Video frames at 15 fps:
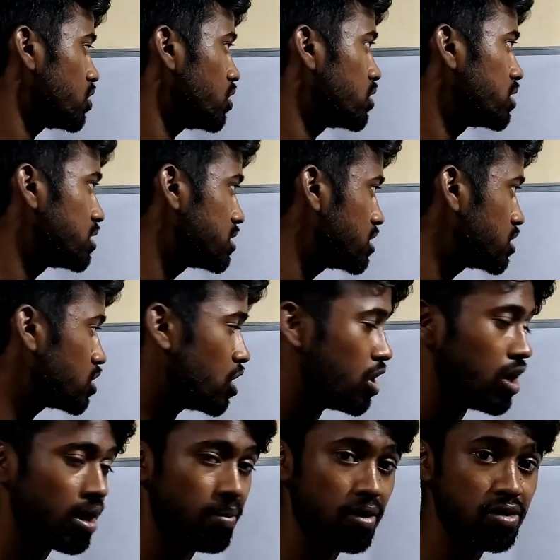So this is
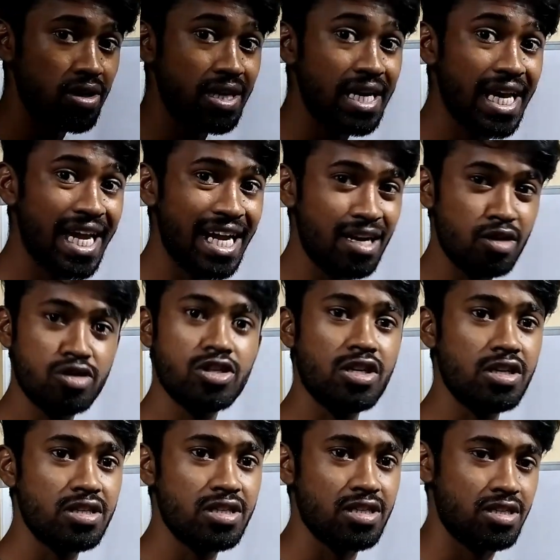all about negative
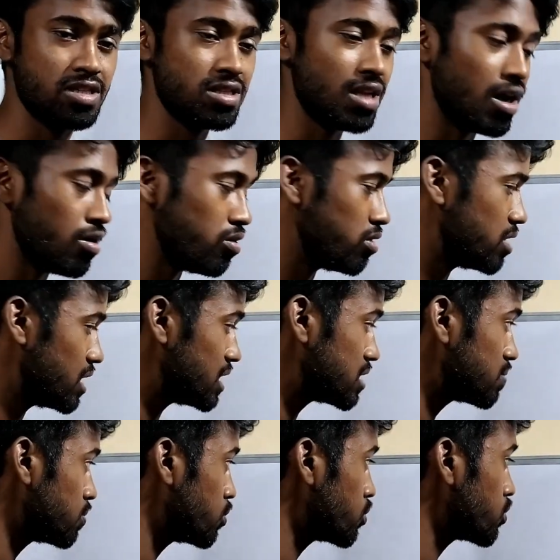sentences. Now
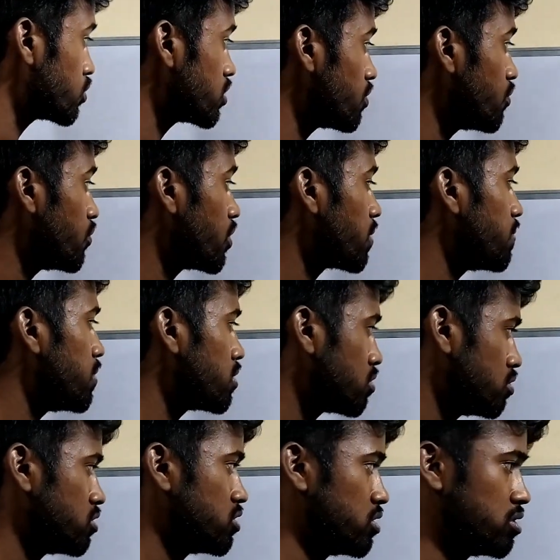let's move to the
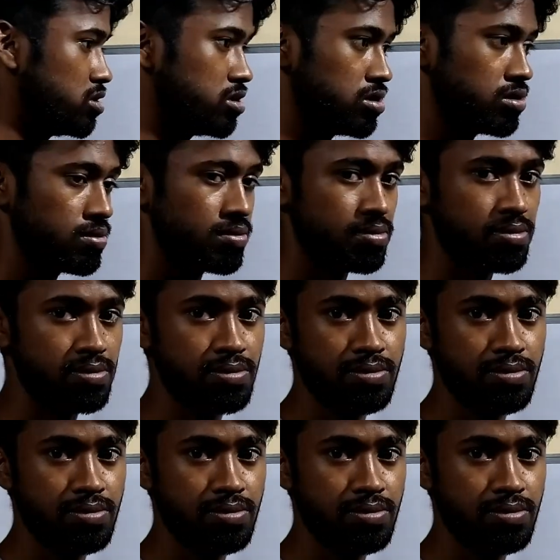verbal questions.